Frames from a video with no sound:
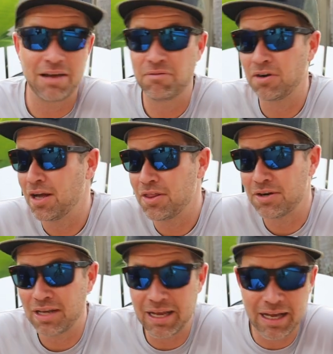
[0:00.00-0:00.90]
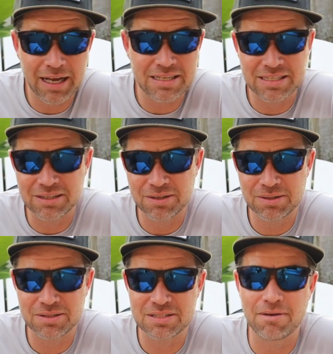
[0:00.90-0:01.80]
every other day guys and
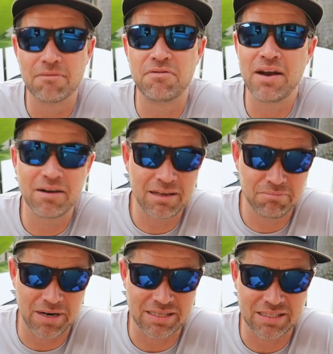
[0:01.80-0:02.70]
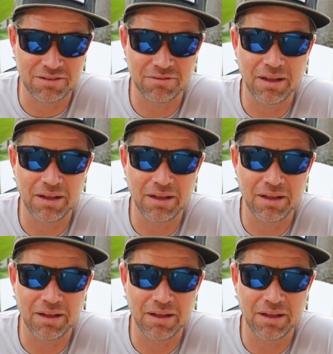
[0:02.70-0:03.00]
girls, very impressive.